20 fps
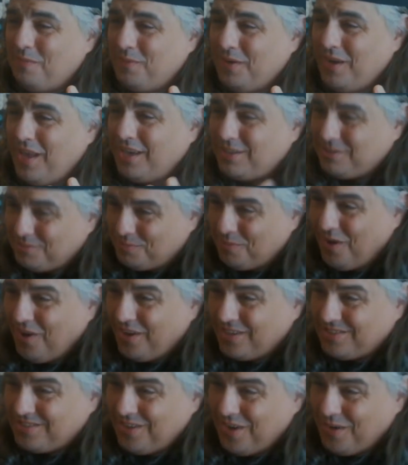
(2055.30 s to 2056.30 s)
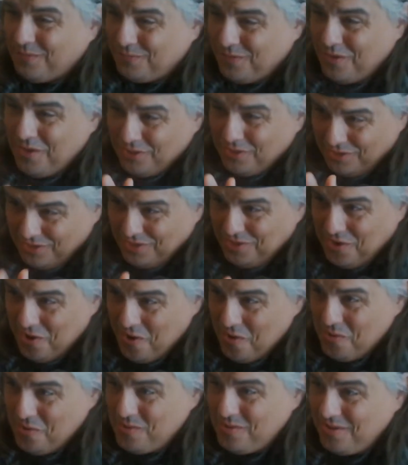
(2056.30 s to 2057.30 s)
an Xbox off to
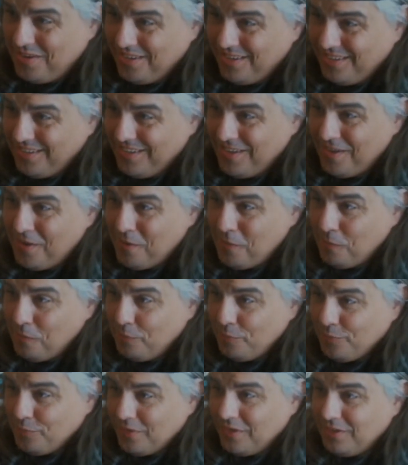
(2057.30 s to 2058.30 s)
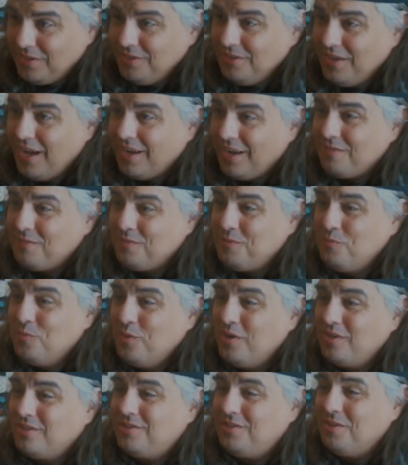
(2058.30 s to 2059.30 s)
you? That you're not even
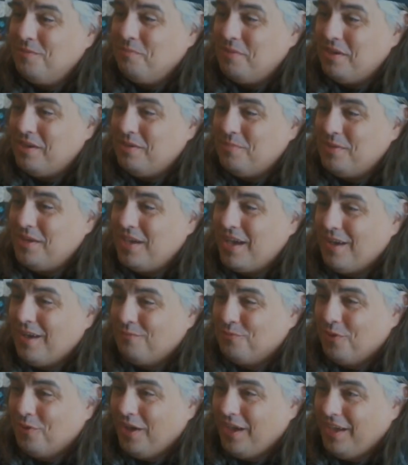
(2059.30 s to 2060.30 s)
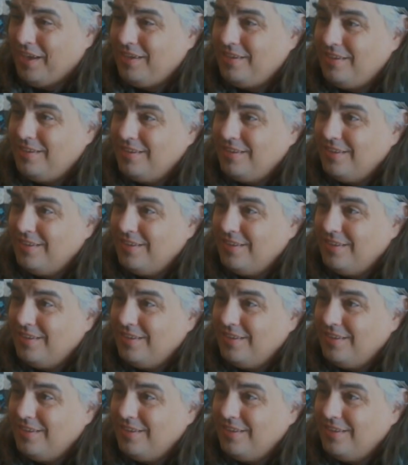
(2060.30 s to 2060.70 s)
willing to meet me halfway?